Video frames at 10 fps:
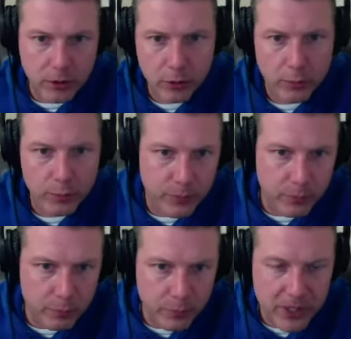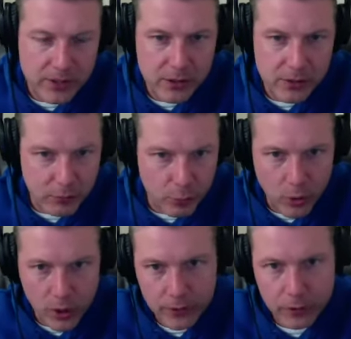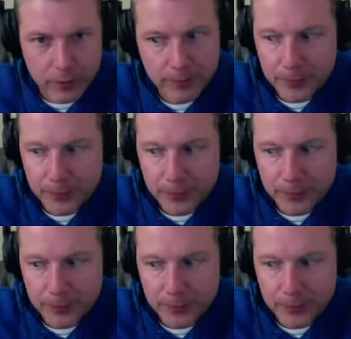little pieces through other